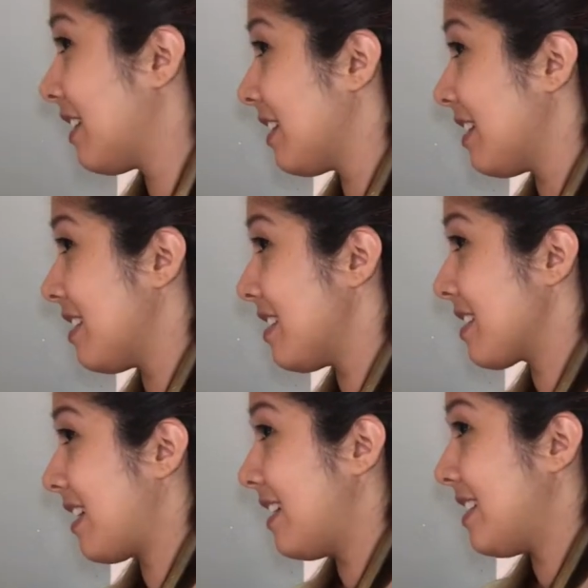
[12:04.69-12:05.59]
This is
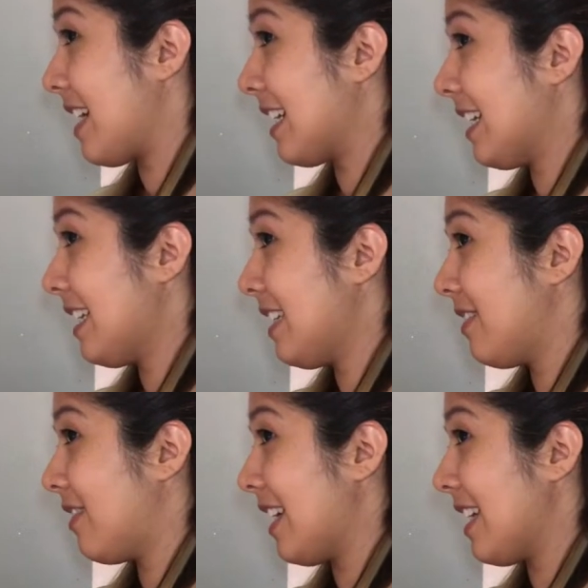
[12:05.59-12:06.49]
kind of
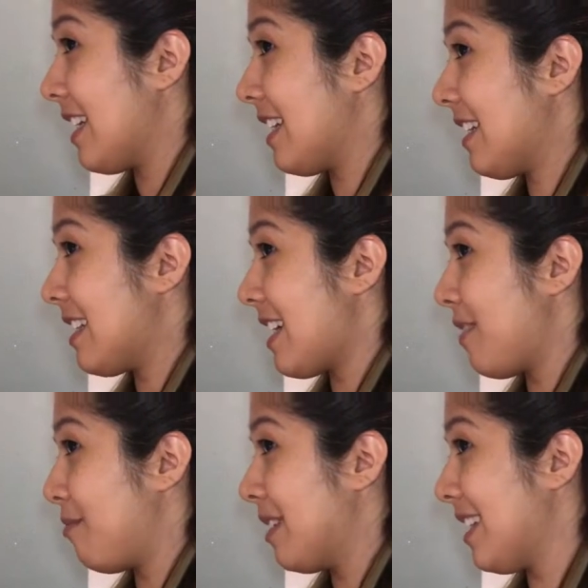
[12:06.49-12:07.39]
jagged right here, it's out
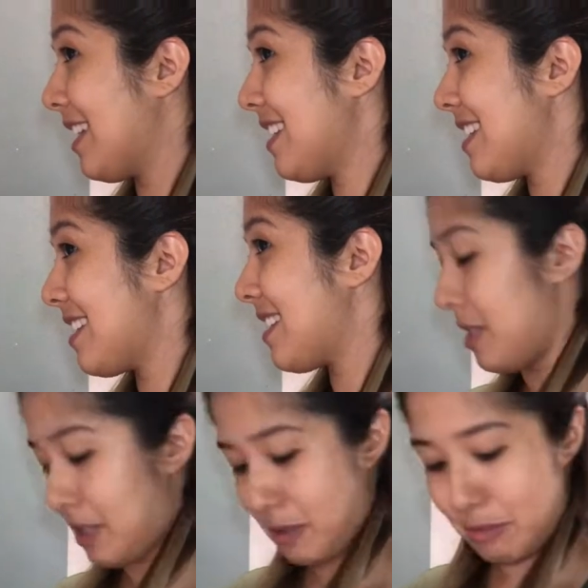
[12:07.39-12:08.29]
of place.
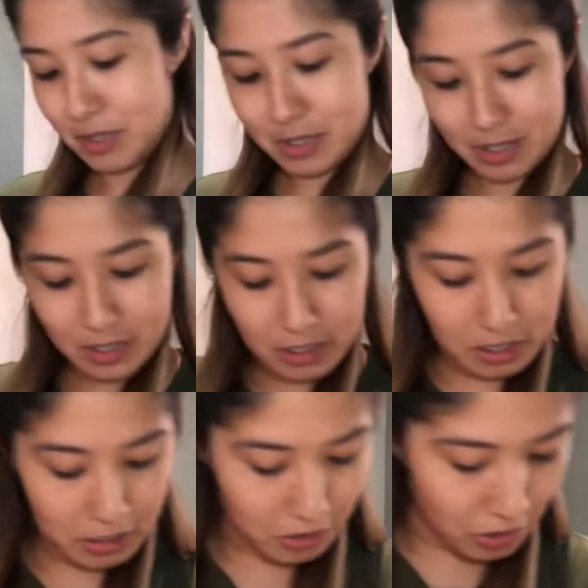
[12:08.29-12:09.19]
So I'm just gonna
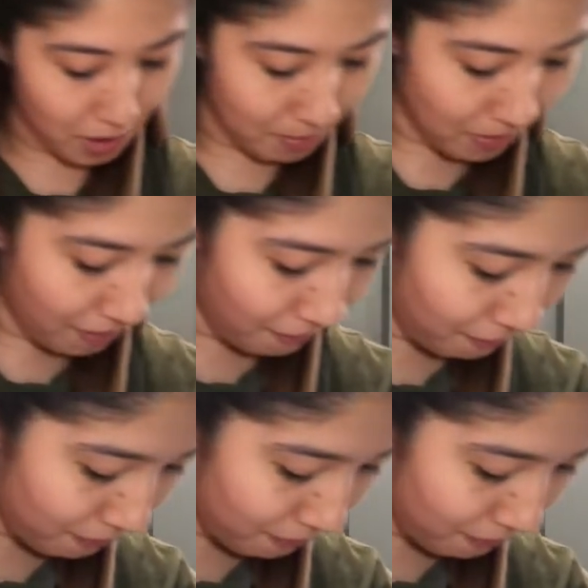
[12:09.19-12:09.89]
chop it off.